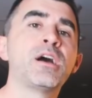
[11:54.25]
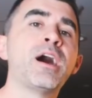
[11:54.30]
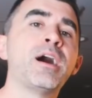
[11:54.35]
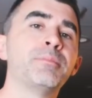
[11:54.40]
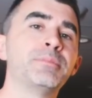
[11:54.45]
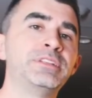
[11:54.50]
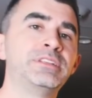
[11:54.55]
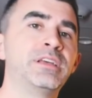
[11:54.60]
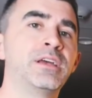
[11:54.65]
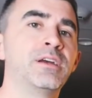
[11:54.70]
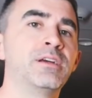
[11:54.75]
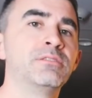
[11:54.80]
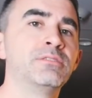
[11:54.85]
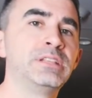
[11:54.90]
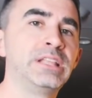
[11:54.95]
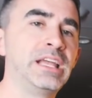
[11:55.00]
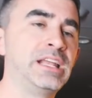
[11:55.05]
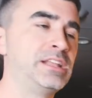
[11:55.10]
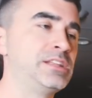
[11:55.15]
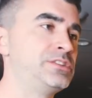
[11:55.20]
commentary
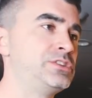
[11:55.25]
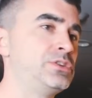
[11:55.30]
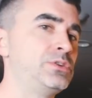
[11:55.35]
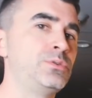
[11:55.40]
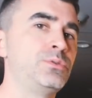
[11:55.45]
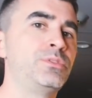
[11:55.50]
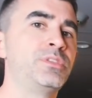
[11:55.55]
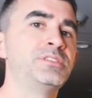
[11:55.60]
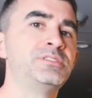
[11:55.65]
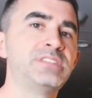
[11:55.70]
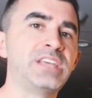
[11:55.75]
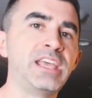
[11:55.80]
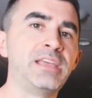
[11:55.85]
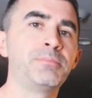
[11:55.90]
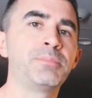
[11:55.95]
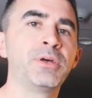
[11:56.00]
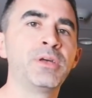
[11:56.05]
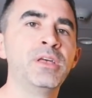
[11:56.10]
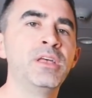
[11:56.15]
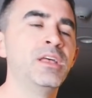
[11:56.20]
related to the
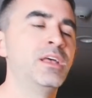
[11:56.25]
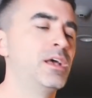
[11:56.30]
tape.